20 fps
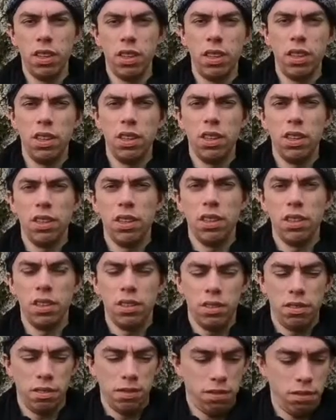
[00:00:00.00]

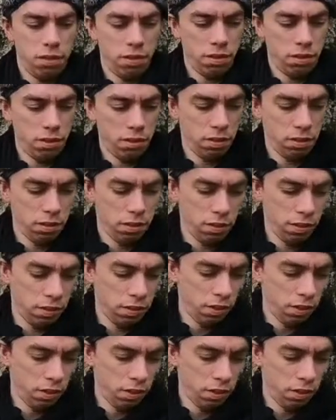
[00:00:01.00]
No one is speaking in this clip.